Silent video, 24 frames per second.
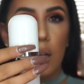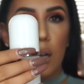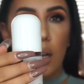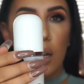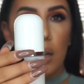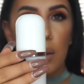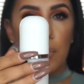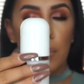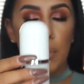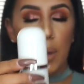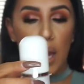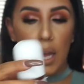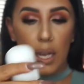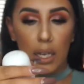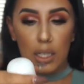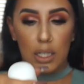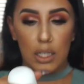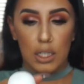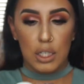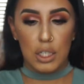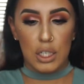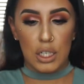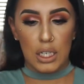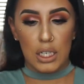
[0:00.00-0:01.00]
um,
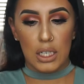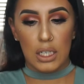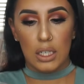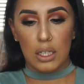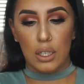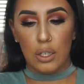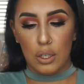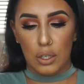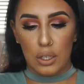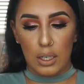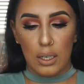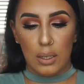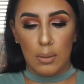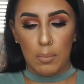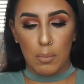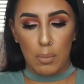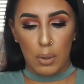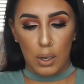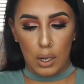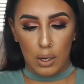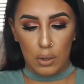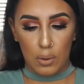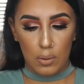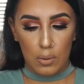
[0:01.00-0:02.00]
packaging looking
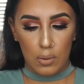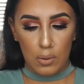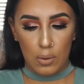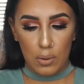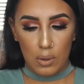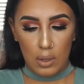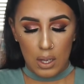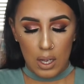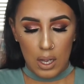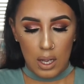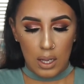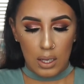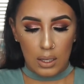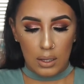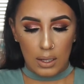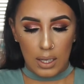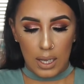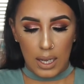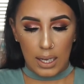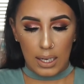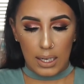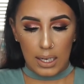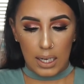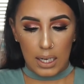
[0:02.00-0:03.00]
bottle.
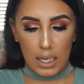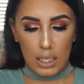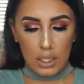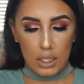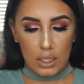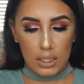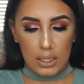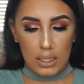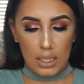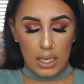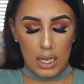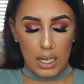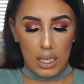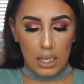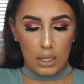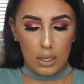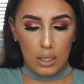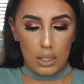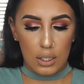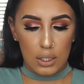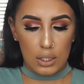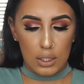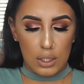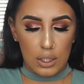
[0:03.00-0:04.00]
Like, it just, it
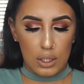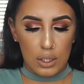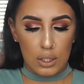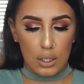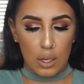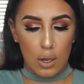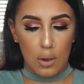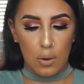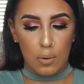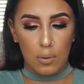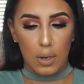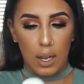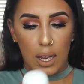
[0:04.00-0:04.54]
looks so